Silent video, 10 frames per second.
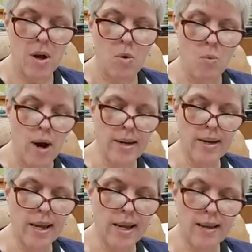Why did
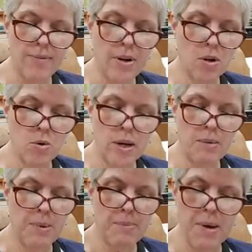he even agree to
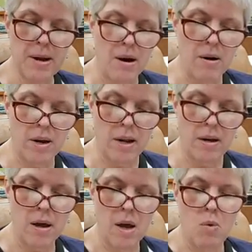be my
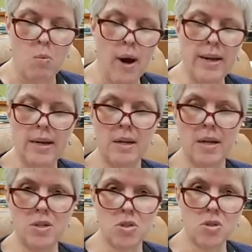guardian? Why didn't
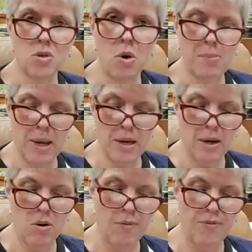he just throw me in
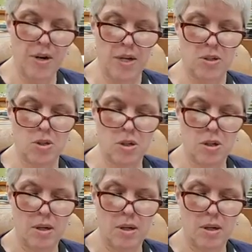an orphanage?"